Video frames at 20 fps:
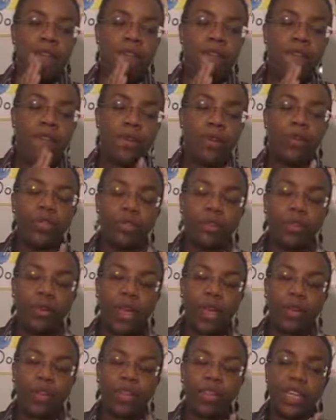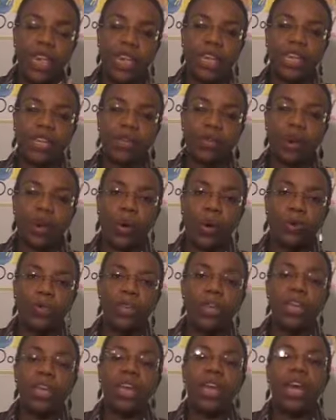4th grader, the
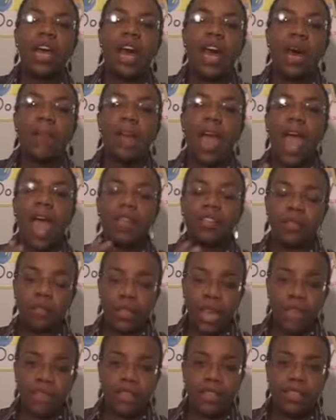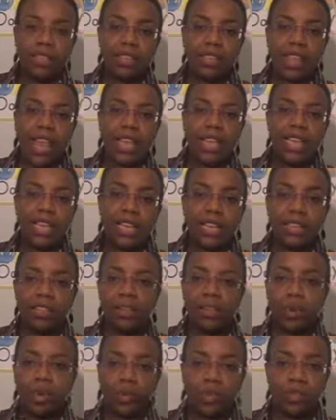8-year-old, has some lessons that he's
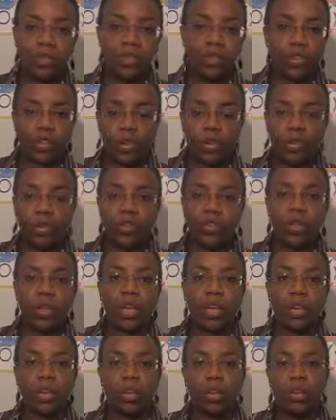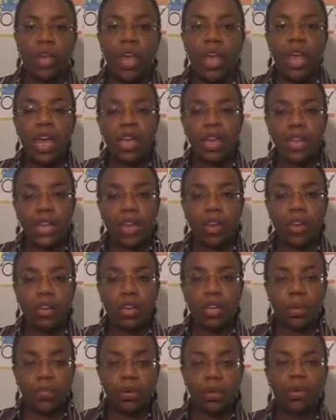supposed to do. And so he'll get on
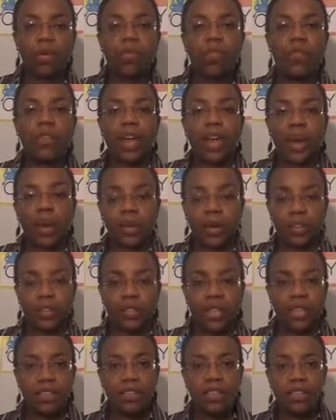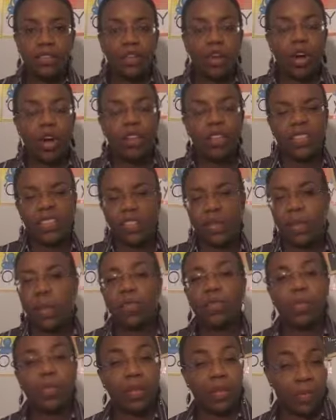the computer, find out what his lessons are. Some
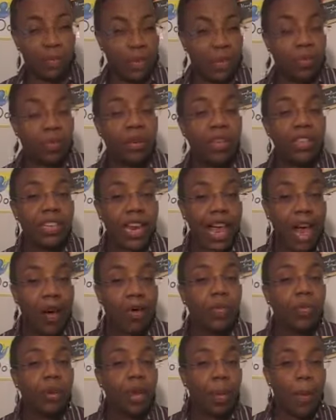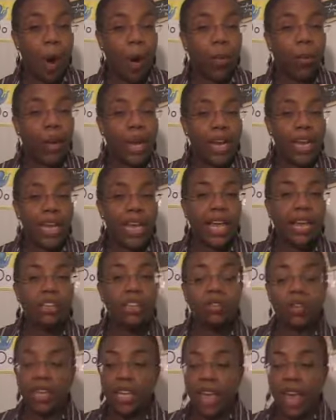of them have been printed out for him already, and
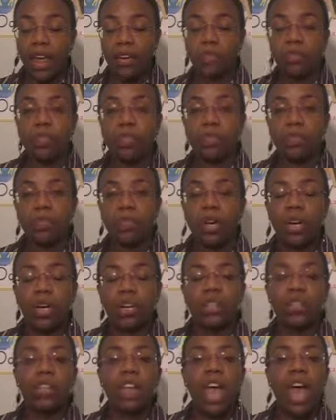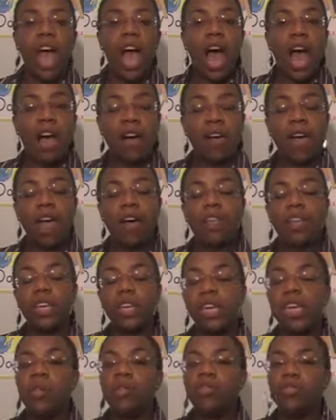so he gathers his books. I'll have
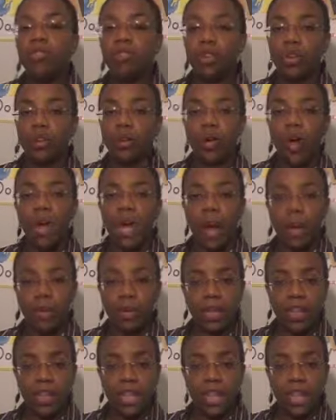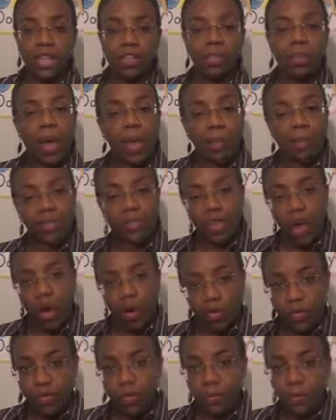him do a couple of things by
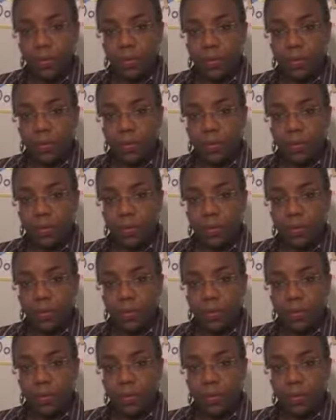himself